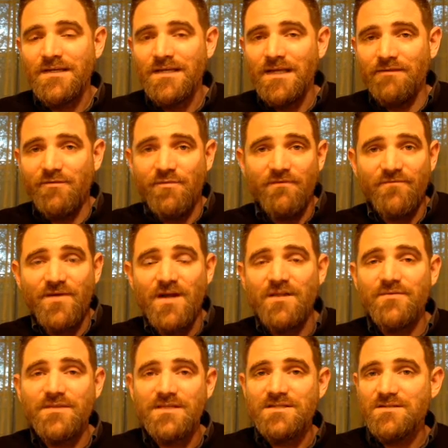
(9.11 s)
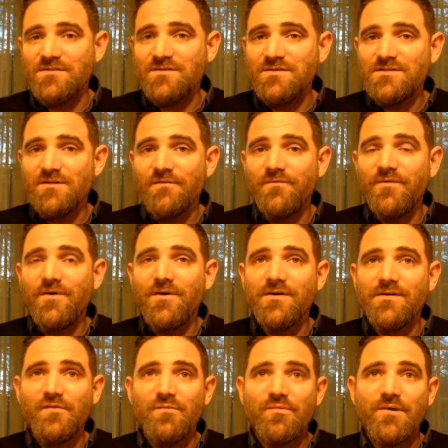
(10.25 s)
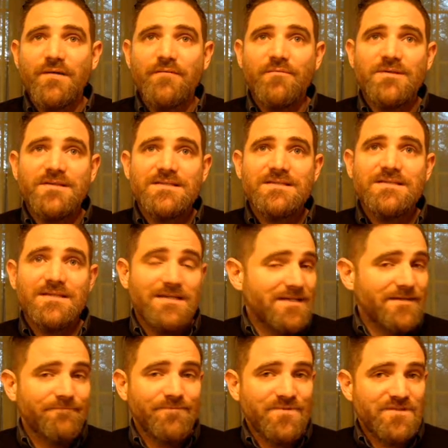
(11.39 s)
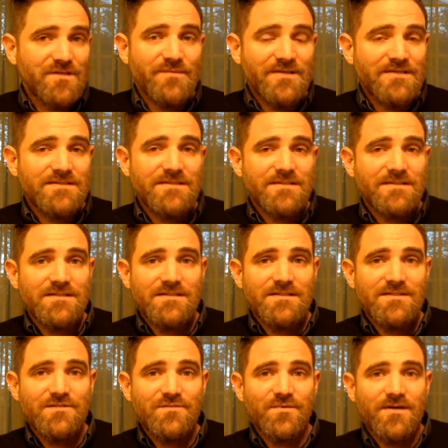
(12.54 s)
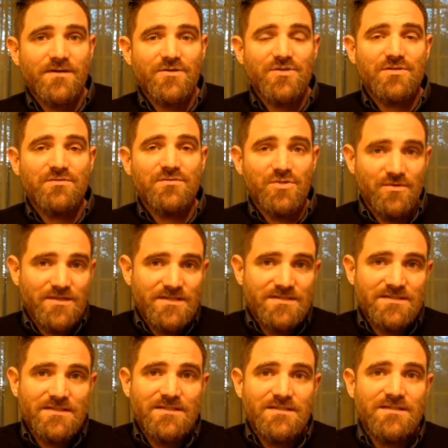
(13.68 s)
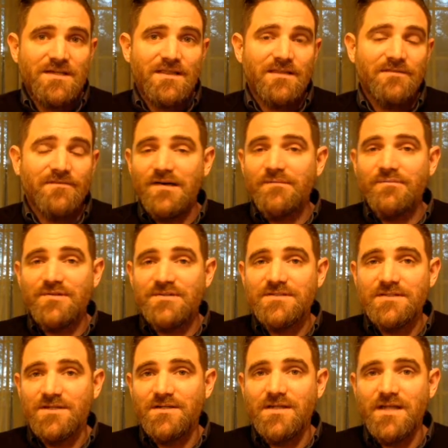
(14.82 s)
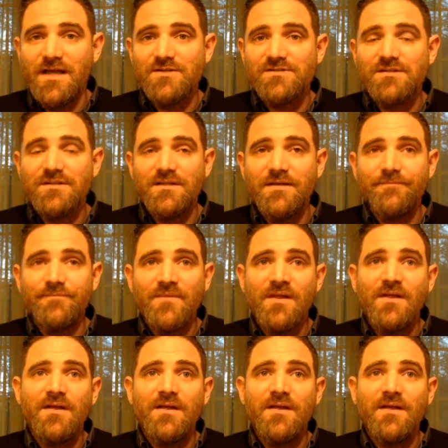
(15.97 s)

If you've been following the series so far, you've probably seen some instances where choices and the variables that are attached to them